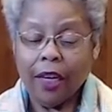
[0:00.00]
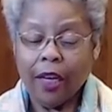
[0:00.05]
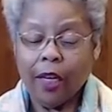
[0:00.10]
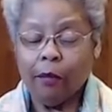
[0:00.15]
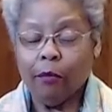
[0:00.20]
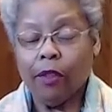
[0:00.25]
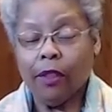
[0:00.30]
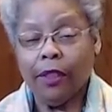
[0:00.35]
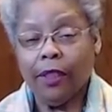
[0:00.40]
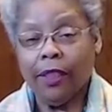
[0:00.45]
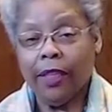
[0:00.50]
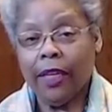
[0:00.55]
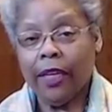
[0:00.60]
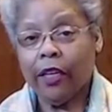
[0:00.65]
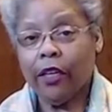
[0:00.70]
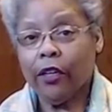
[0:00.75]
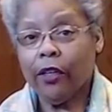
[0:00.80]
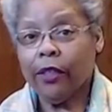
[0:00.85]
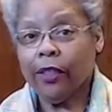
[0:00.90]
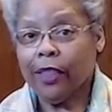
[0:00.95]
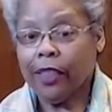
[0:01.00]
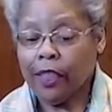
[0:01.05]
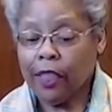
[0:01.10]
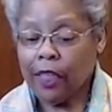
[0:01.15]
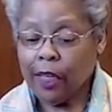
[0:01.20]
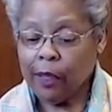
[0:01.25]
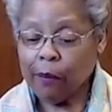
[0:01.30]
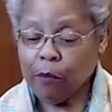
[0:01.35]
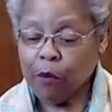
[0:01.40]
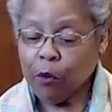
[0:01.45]
a time to tear and
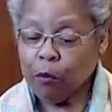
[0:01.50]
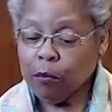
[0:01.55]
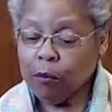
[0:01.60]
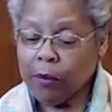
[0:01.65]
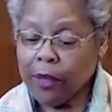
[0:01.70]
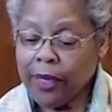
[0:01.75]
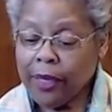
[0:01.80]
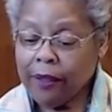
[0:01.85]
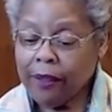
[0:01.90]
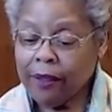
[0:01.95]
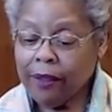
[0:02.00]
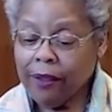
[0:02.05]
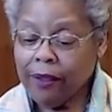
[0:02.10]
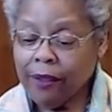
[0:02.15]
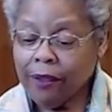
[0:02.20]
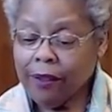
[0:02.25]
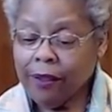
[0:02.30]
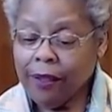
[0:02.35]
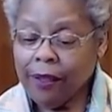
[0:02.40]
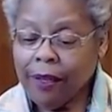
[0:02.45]
a time to mend,